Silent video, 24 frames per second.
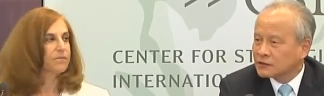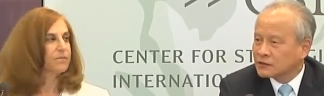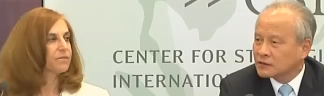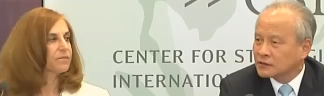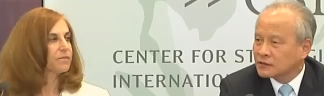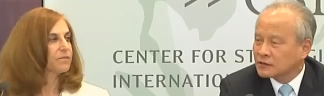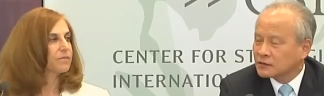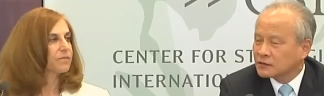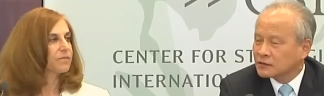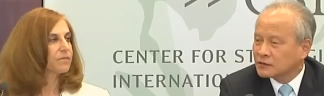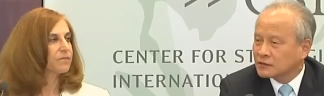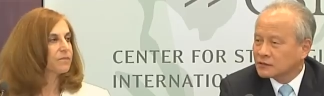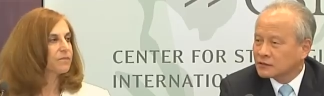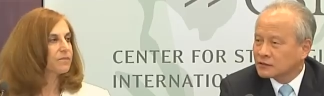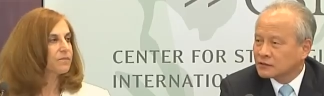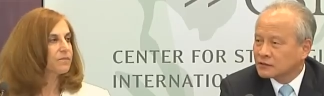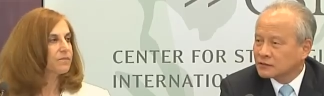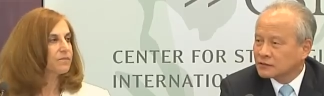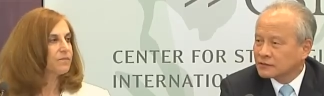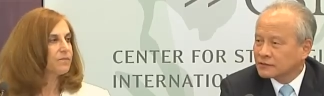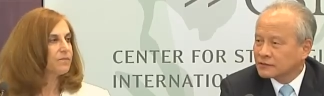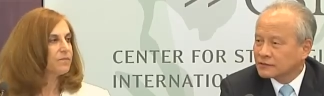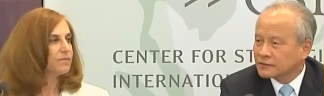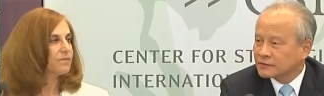
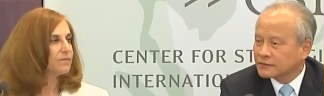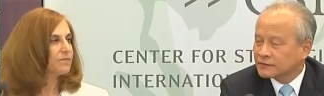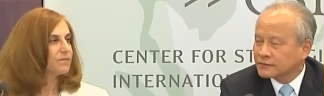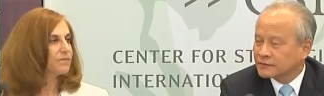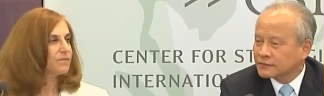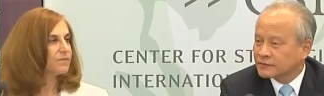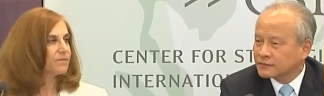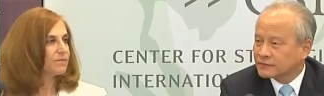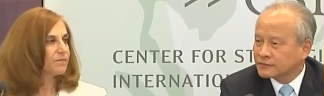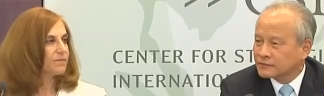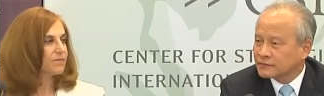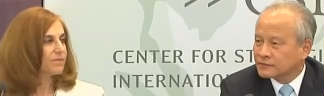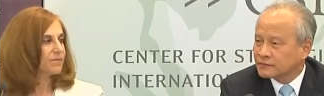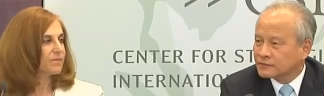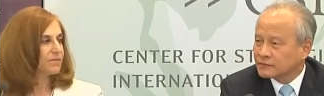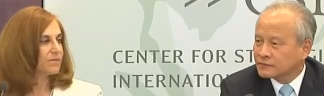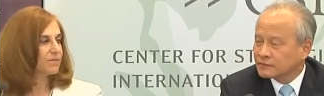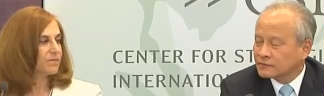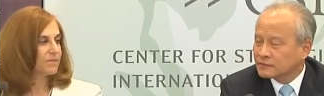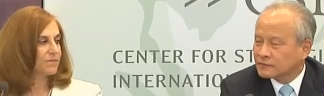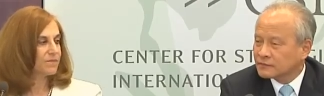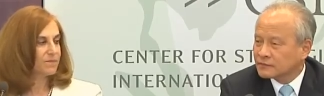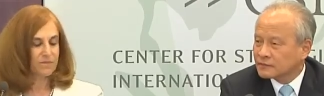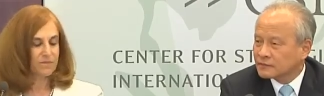
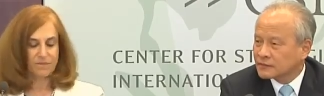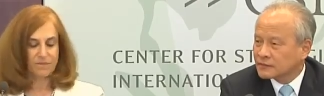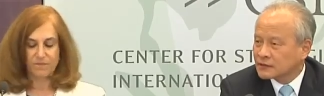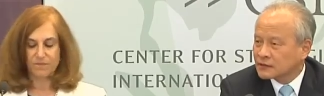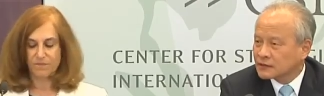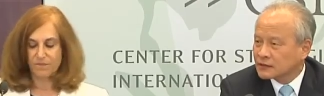[no speech]